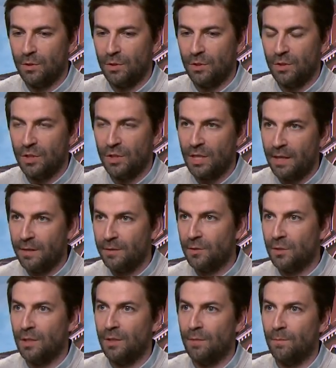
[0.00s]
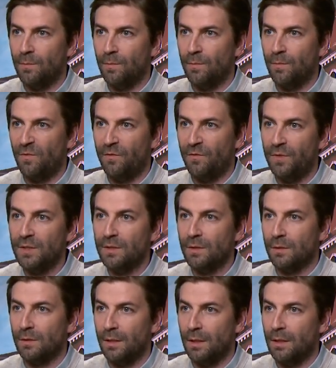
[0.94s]
just challenge him
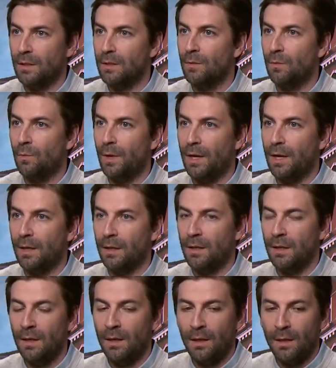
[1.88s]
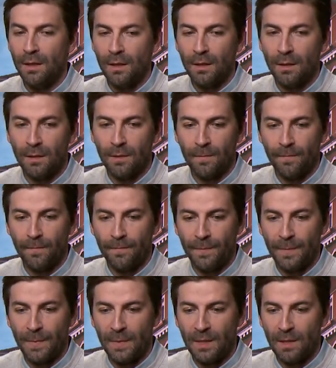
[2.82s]
physically in a way
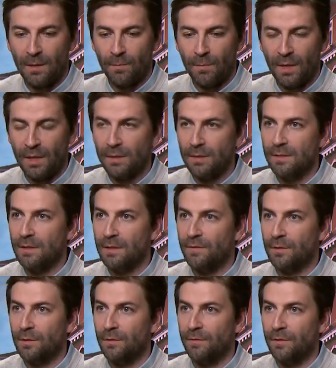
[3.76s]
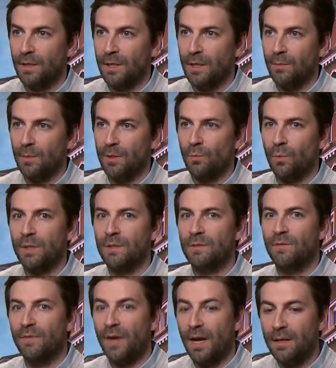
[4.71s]
that make things difficult for him. And when
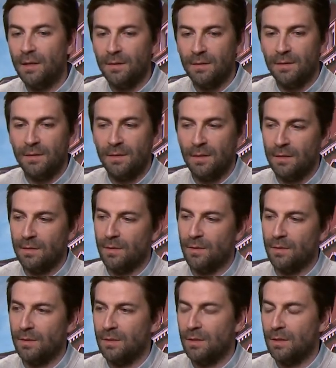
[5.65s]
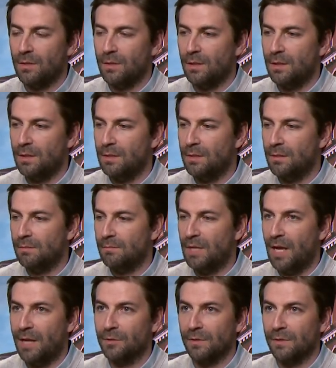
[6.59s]
he's fighting these things that are essentially
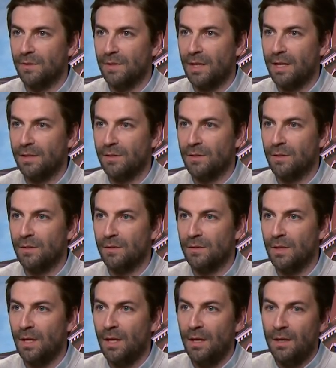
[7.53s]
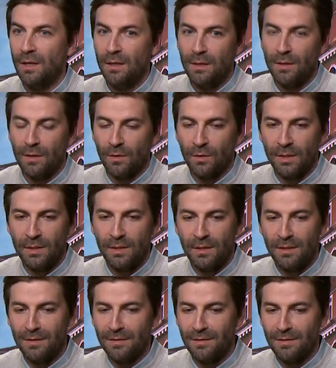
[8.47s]
natural disasters, you know,
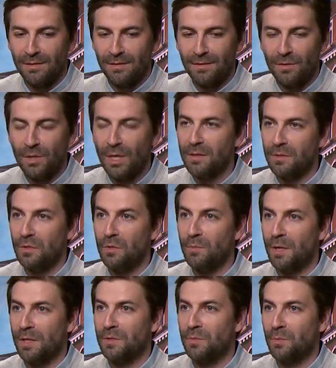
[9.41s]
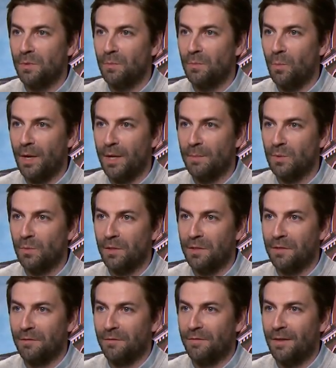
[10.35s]
it's you can't do much with webs
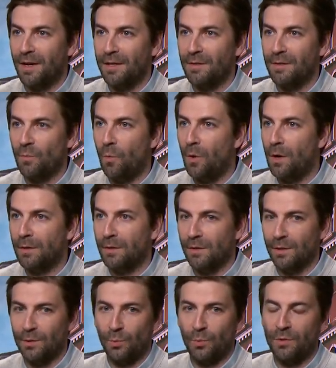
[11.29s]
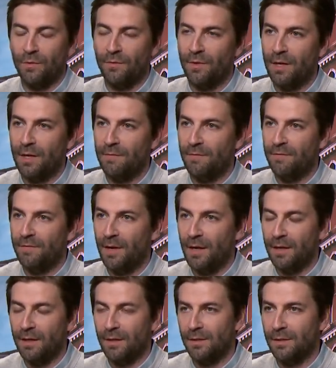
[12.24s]
when you're fighting water and when you're fighting
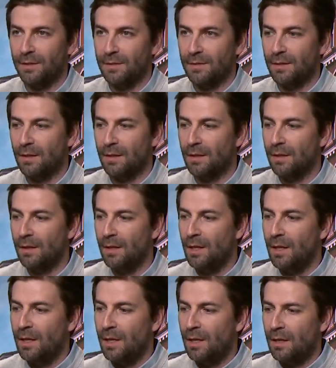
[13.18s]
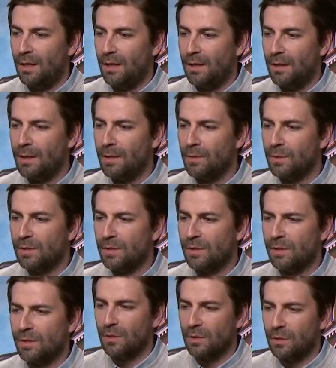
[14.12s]
fire. It was
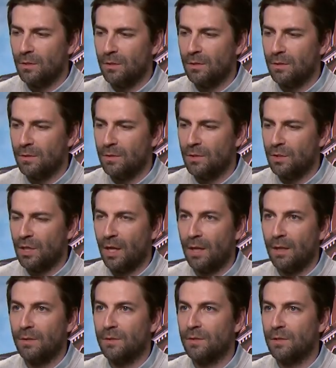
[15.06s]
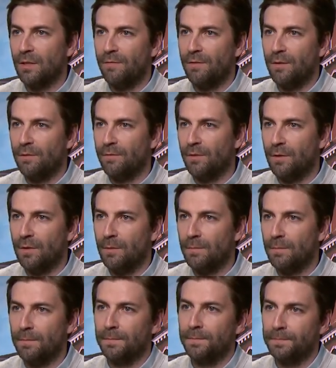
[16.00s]
a good challenge, I felt, for
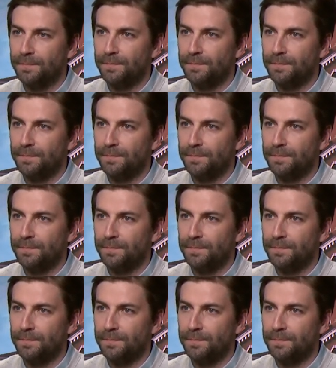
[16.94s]
him.